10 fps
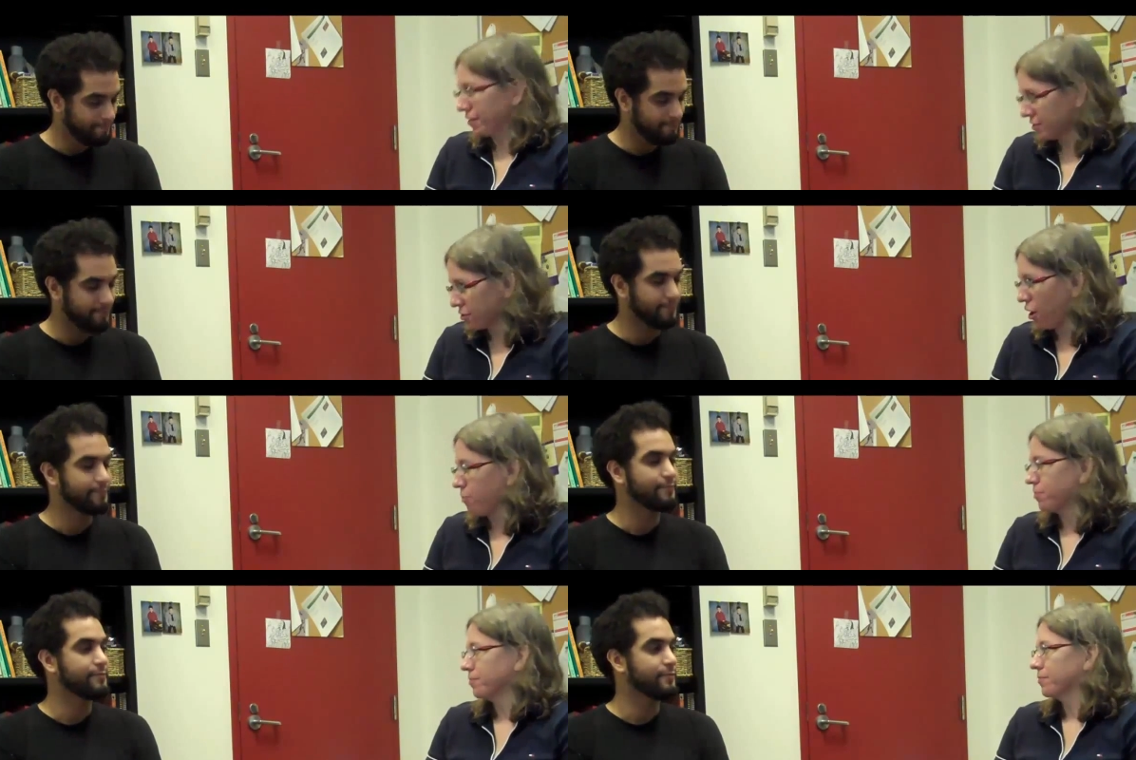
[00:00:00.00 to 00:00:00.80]
Speaker 1: when to
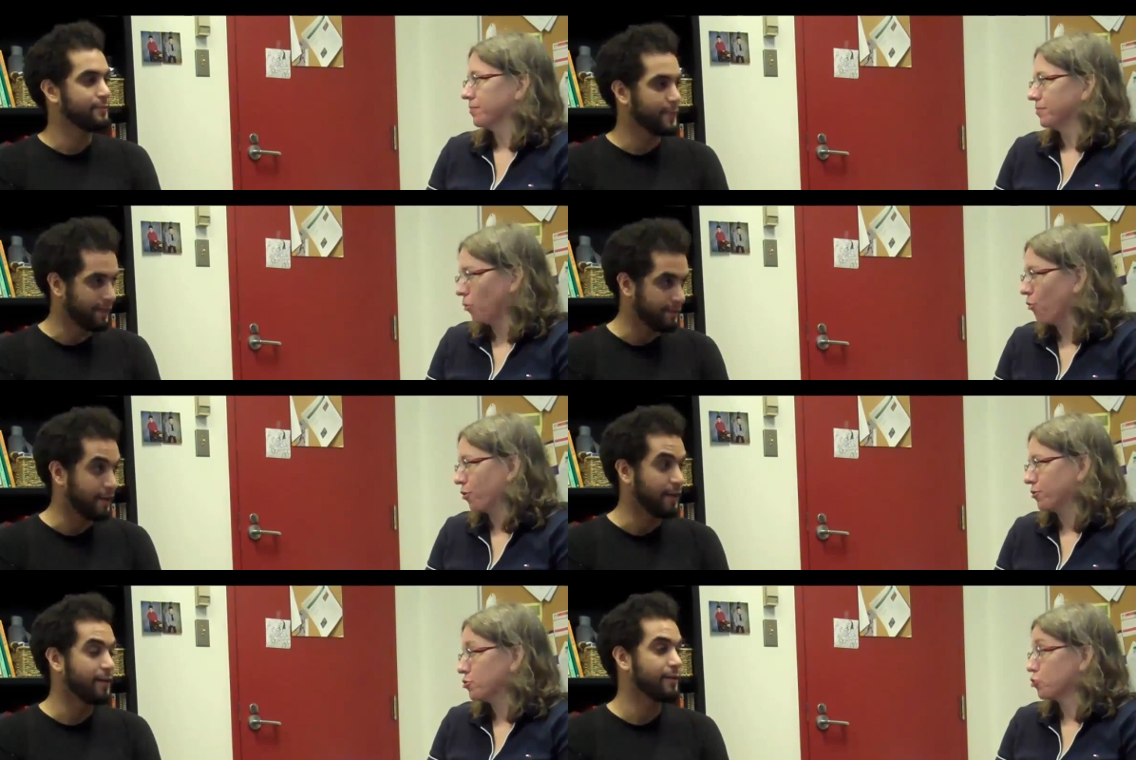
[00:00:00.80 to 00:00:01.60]
stop. Yes.
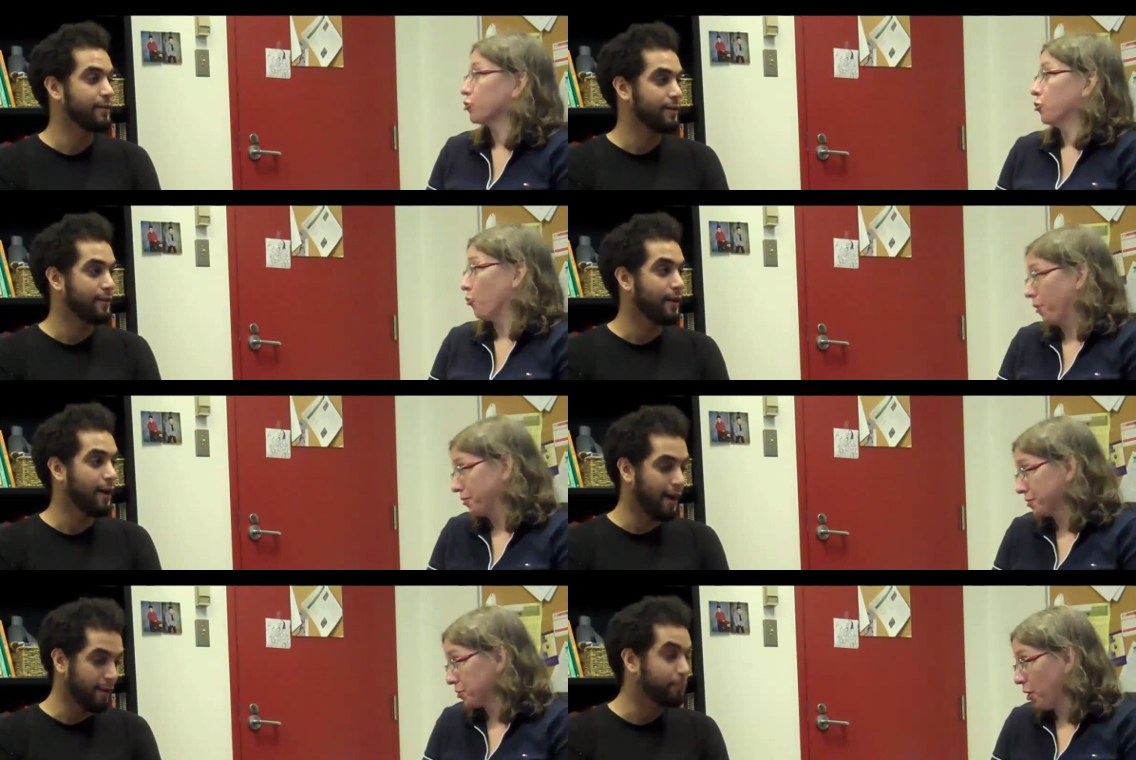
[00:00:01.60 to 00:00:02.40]
Or should know when
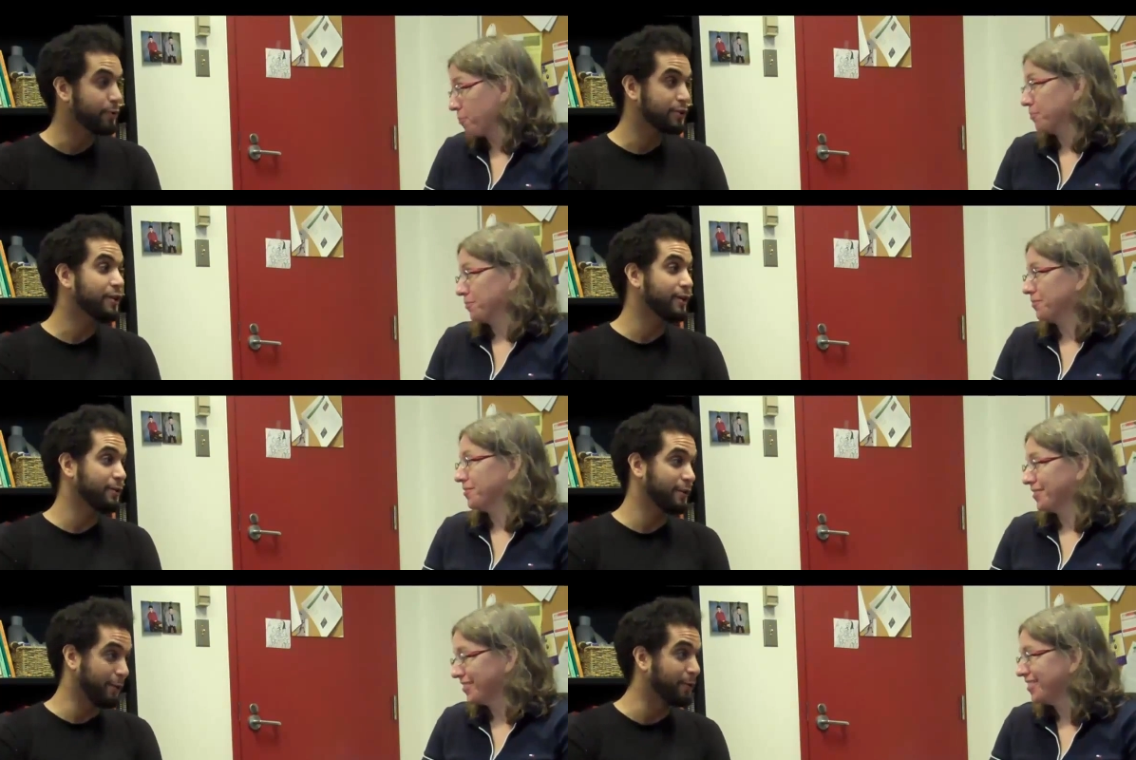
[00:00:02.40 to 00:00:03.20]
to stop. I
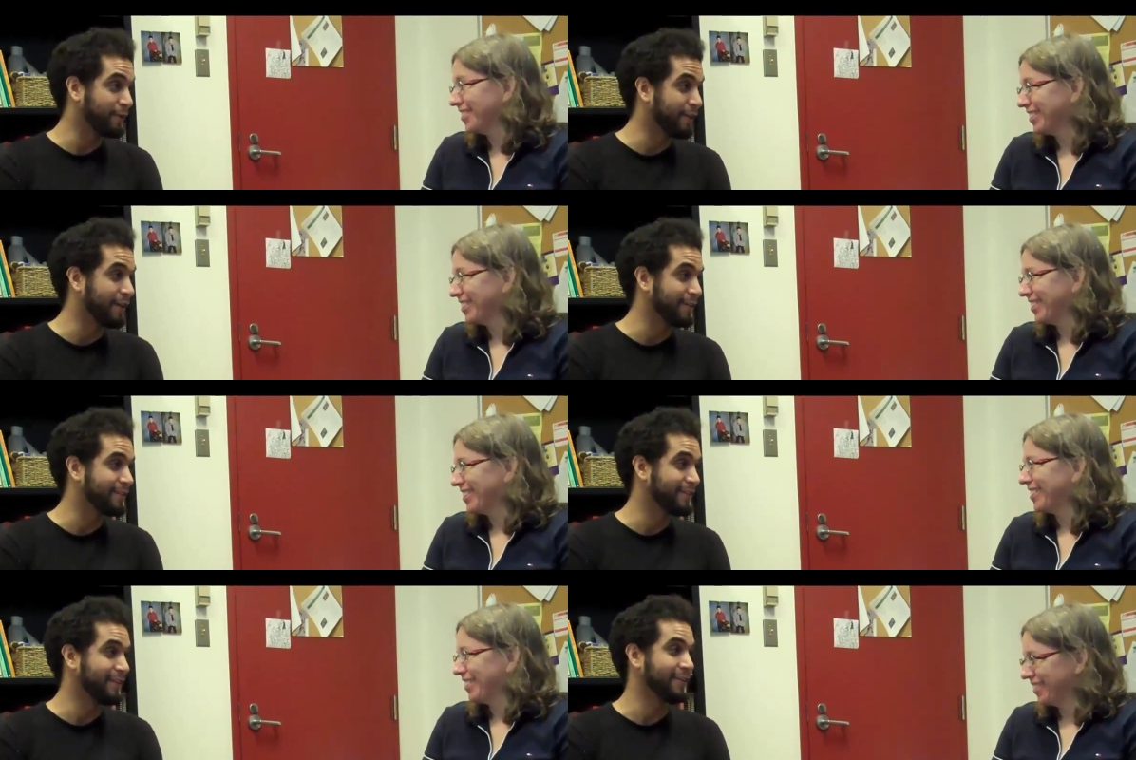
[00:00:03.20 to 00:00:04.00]
Speaker 2: appreciate hearing that
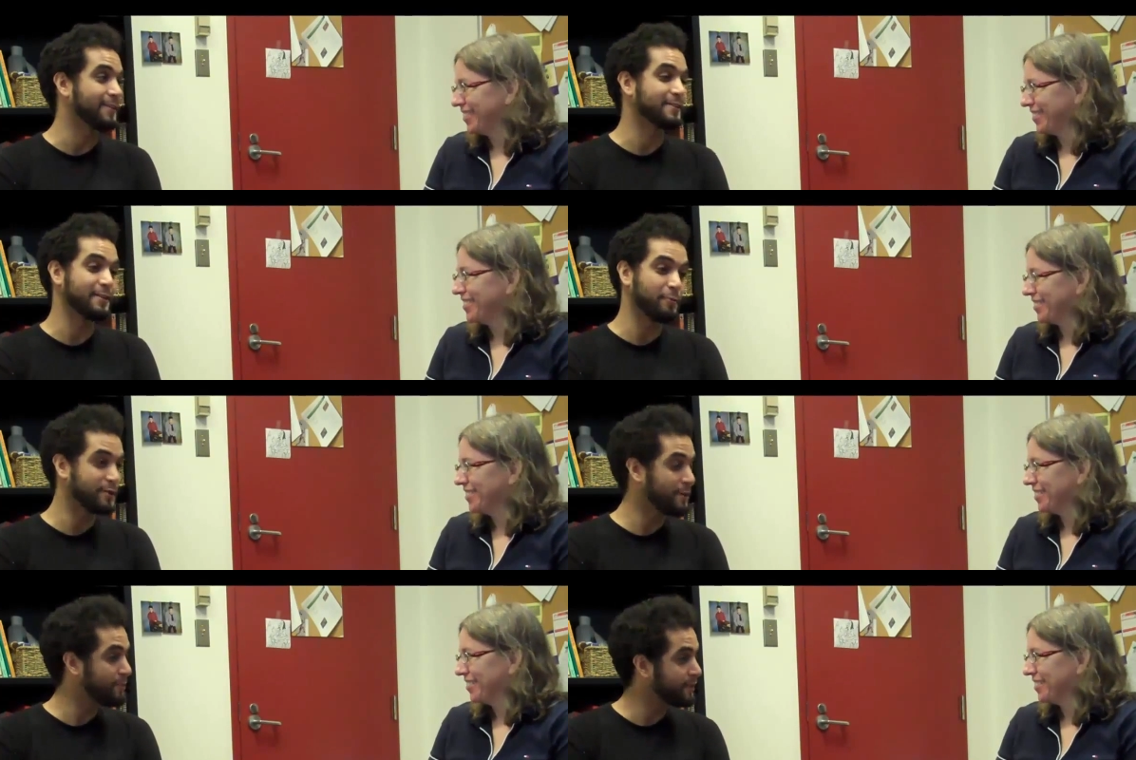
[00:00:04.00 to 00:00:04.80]
because it was
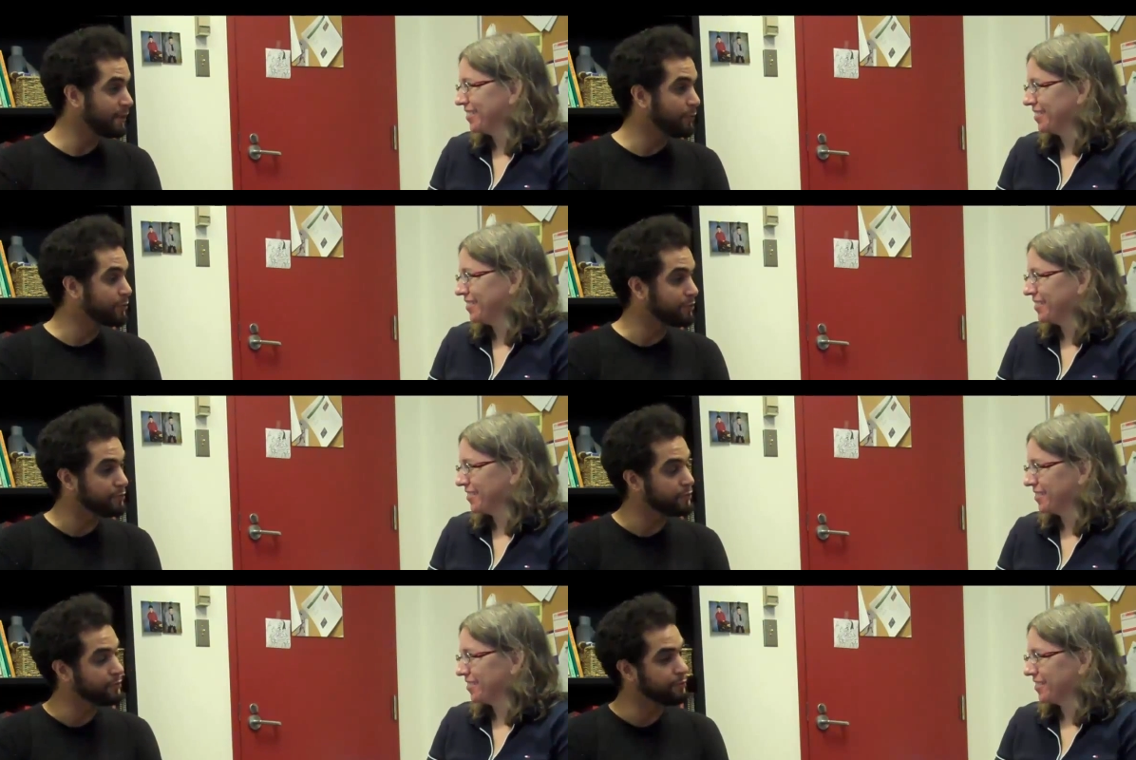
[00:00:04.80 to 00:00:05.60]
something that was
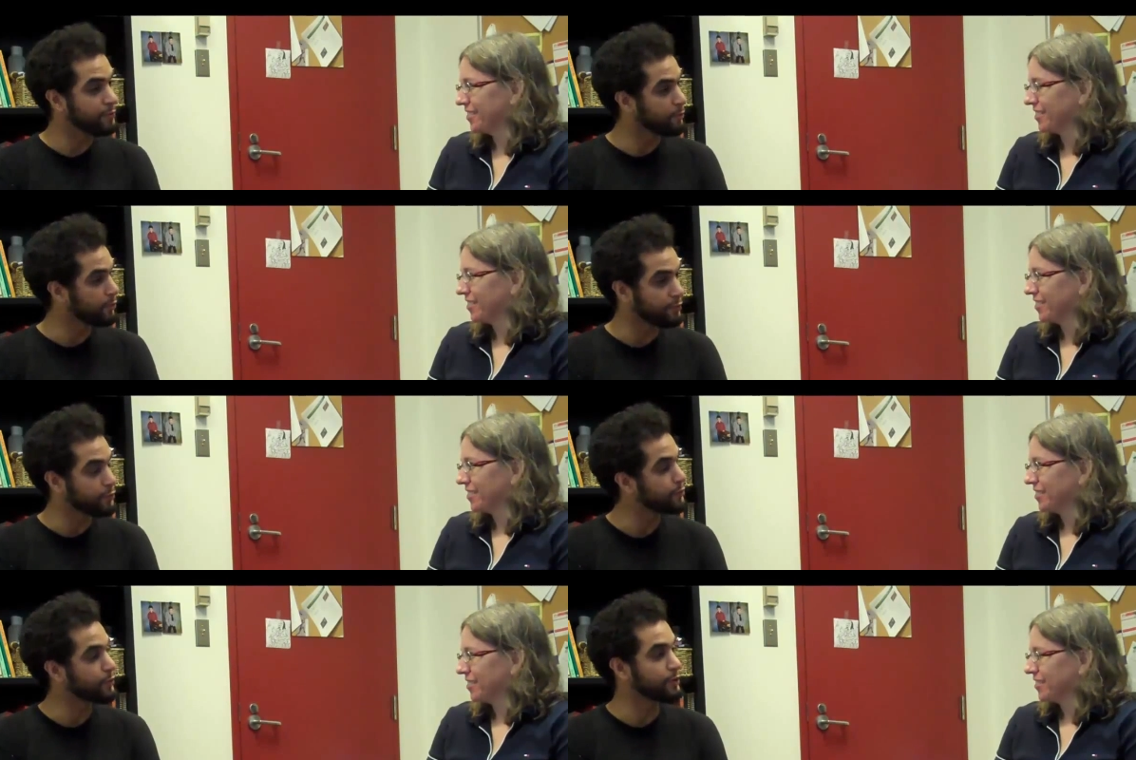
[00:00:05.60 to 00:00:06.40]
refused, people
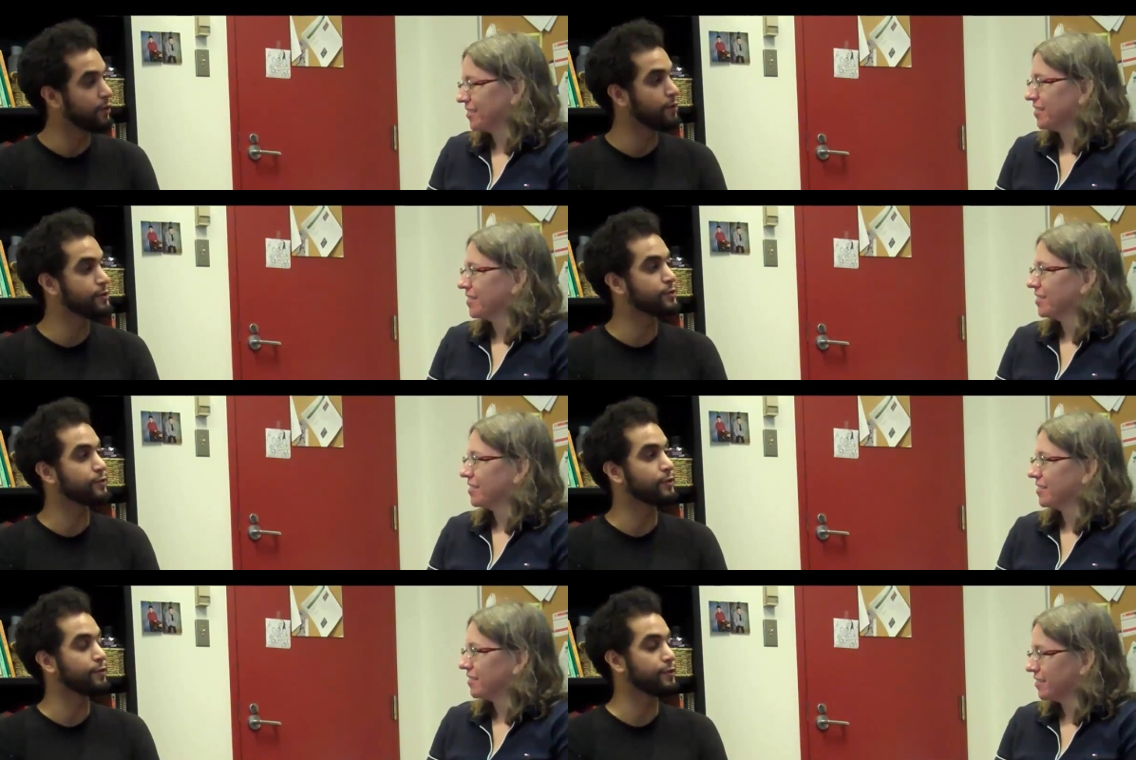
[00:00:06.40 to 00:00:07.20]
refused to acknowledge
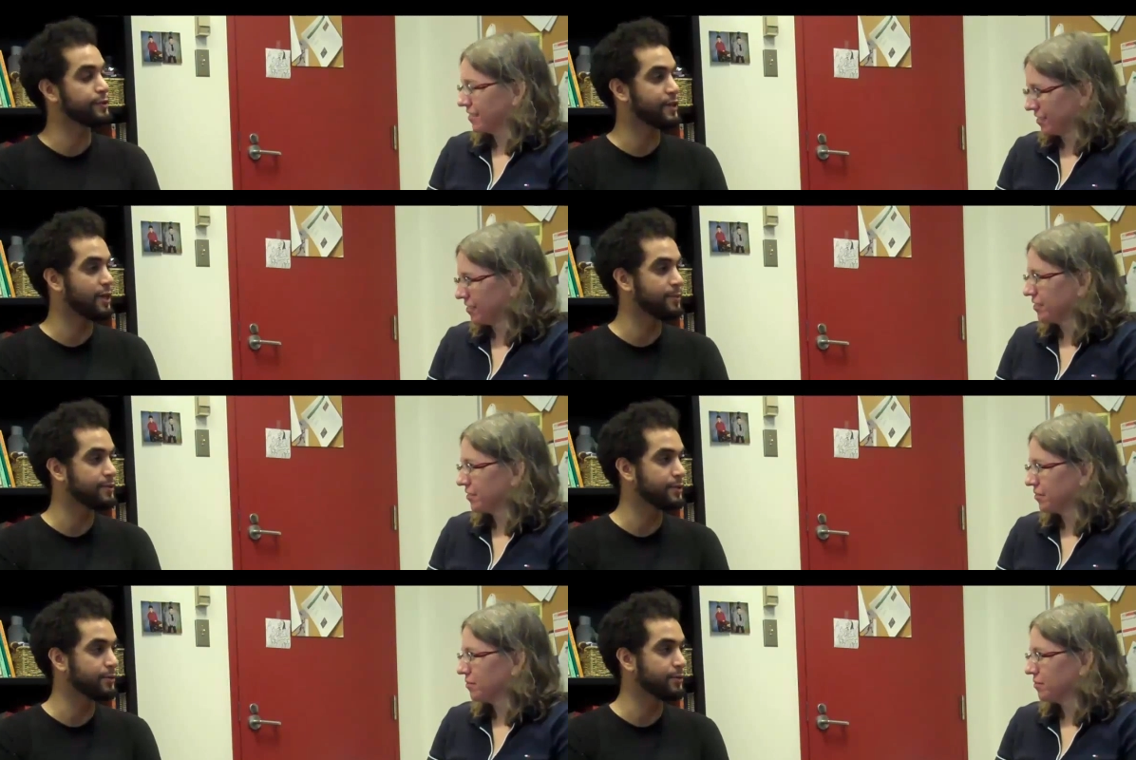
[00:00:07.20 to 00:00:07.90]
for, for a time at